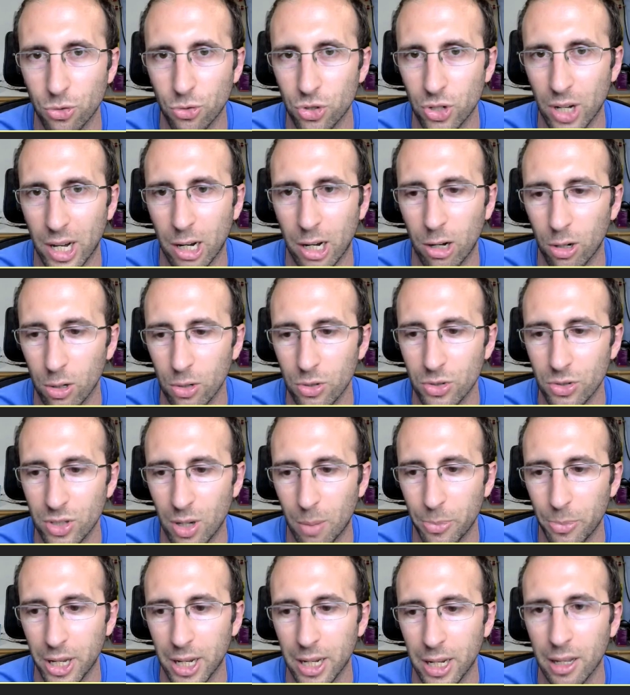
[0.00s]
chair or
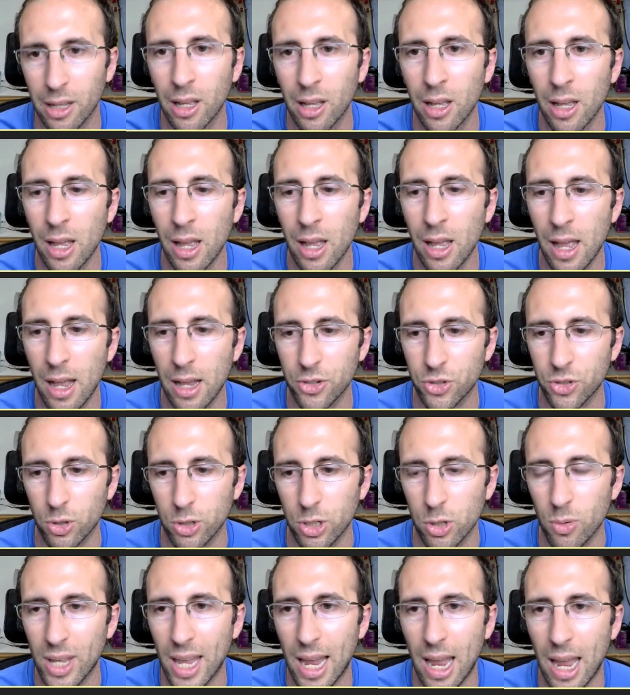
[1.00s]
something. So
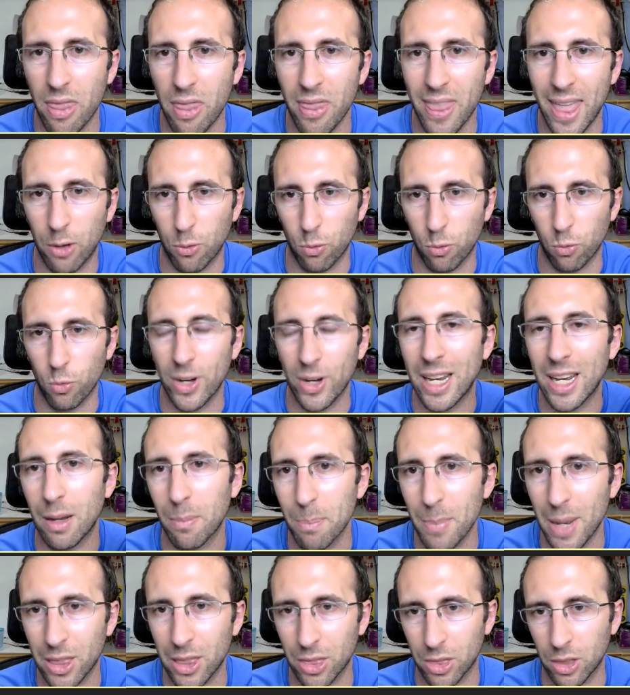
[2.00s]
you can then
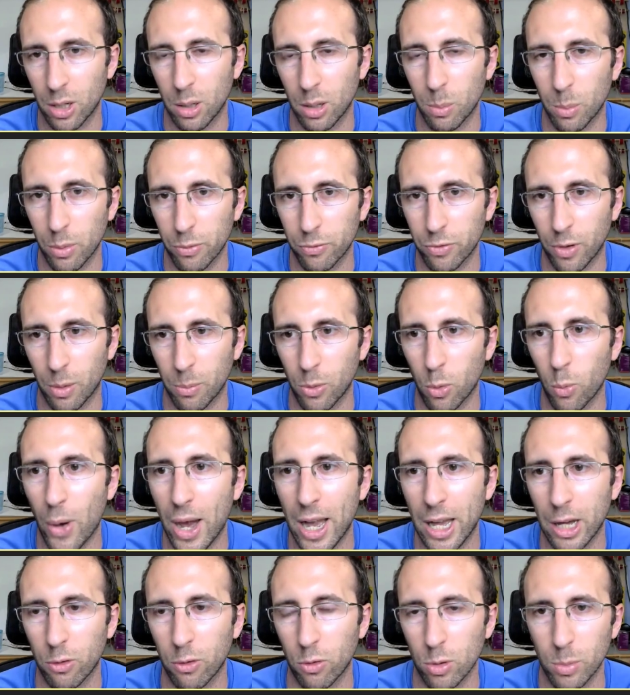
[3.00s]
readmit them from the
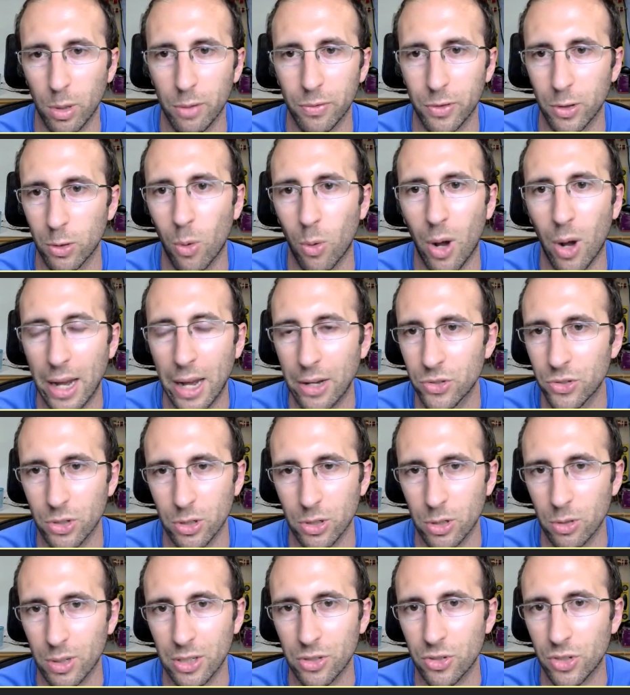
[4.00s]
waiting room if you want. So
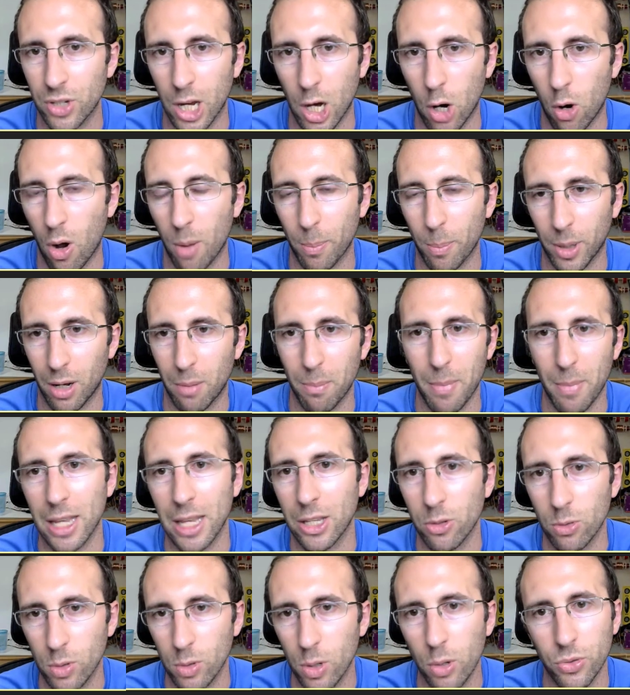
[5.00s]
you could say, oh, I'm going to
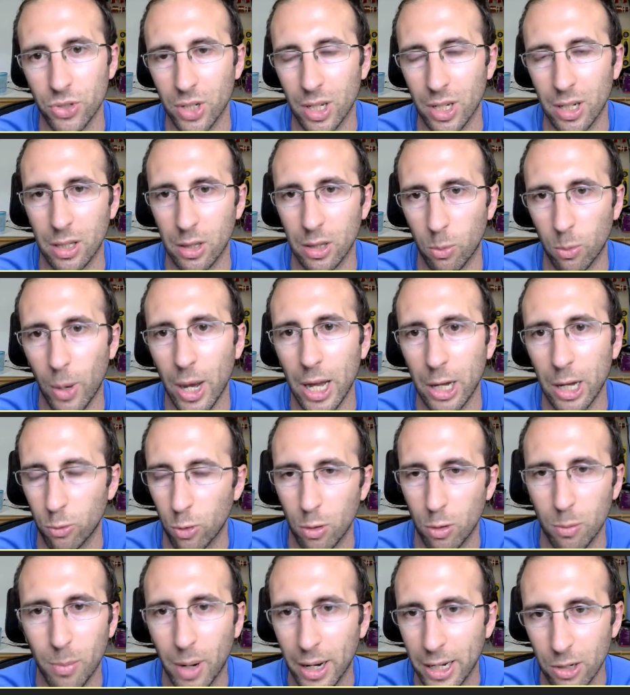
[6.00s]
make you go sit in the waiting
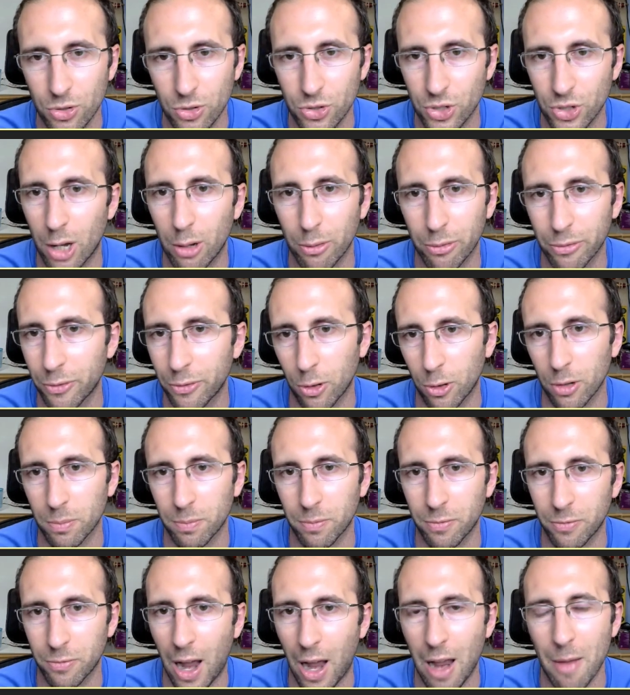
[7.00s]
room by yourself
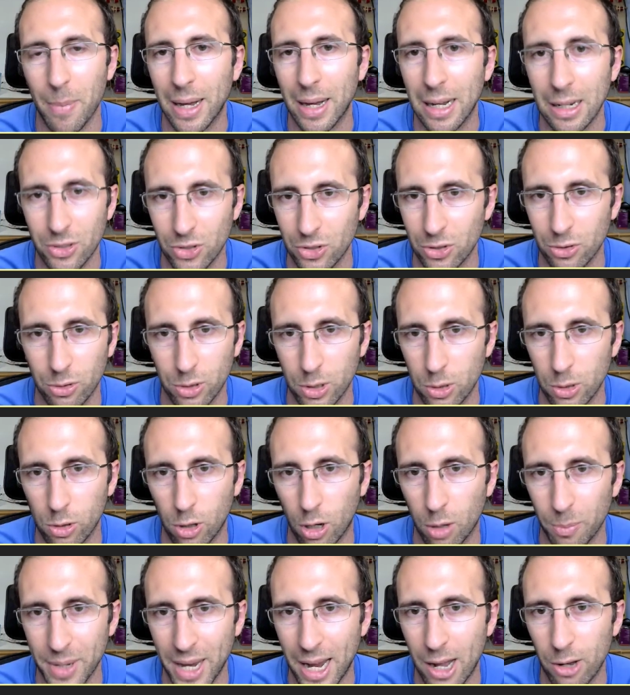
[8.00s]
for five minutes until you
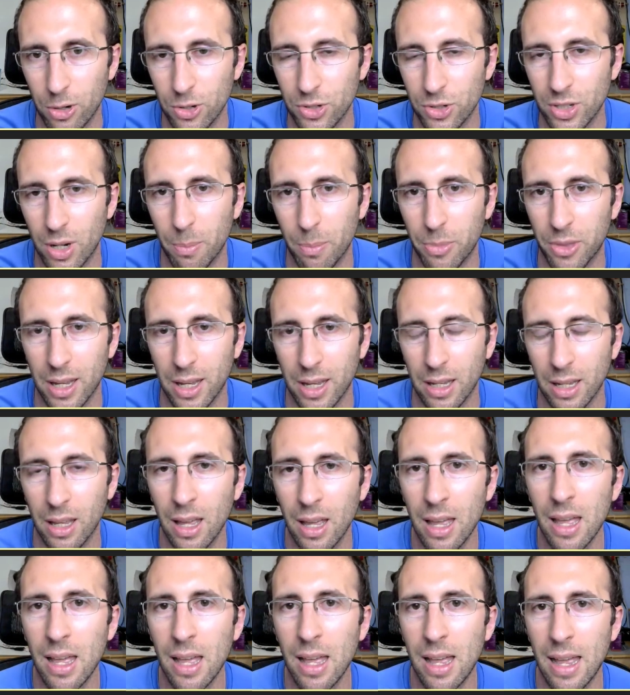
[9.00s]
calm down or something,
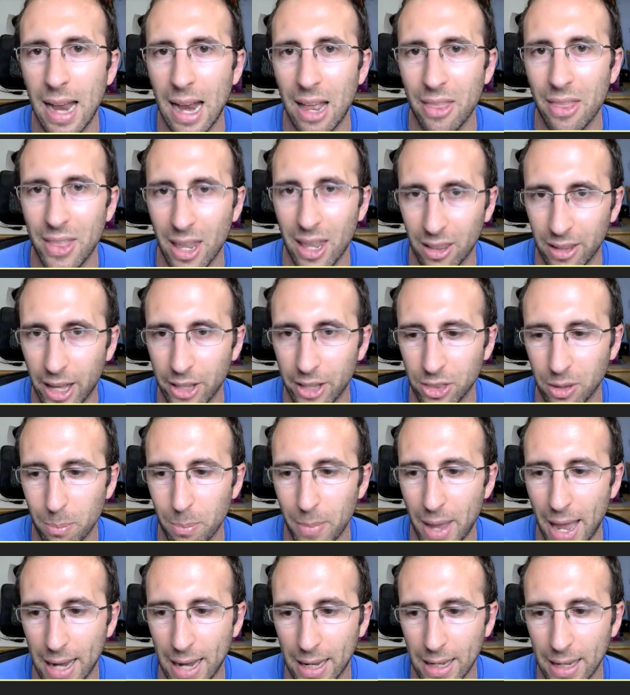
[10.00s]
and then let
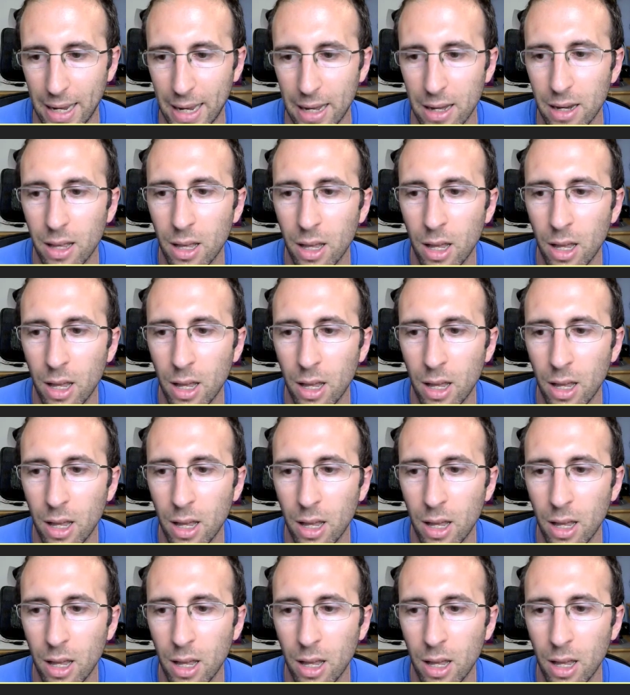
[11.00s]
them back in.